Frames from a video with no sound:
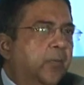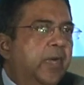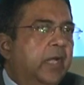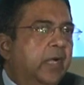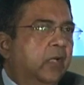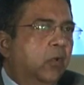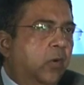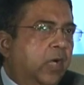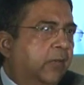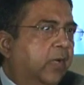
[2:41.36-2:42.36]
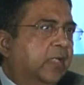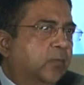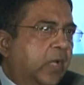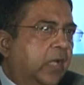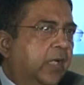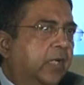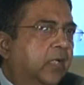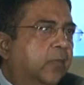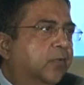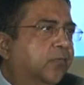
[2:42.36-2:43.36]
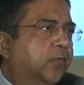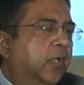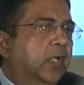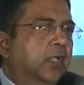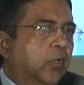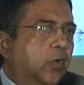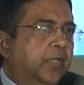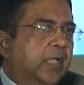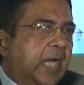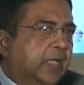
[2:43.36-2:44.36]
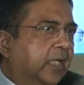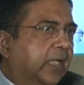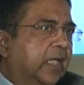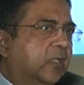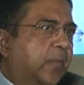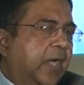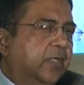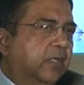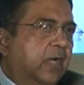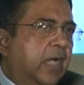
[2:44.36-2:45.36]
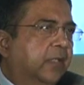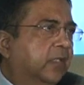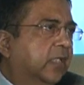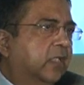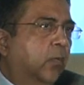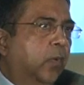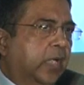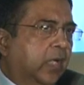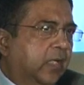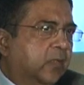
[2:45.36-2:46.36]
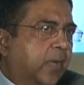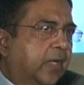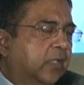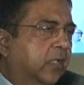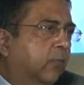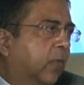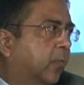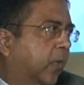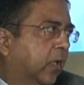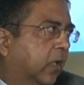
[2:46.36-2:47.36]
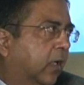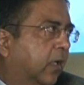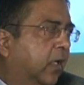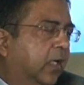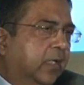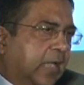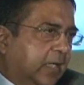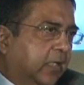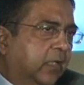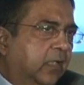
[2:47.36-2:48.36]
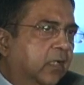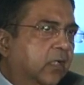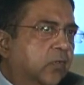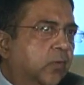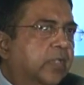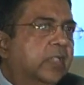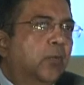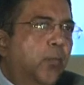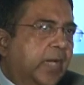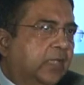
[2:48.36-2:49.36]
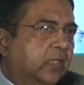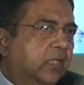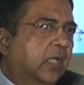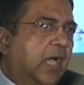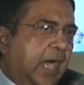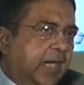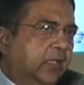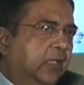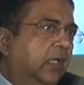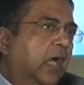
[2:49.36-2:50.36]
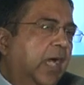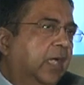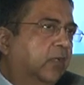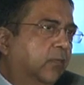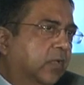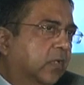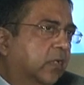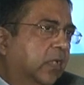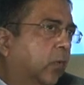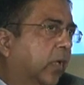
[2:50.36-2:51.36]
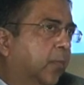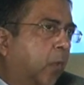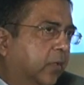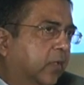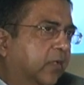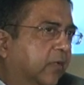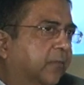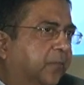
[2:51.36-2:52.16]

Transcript: implement at a broad level as well in terms of you know, the category expansion rather than just a vertical expansion in one particular category. So it's the width and the height which is equally important.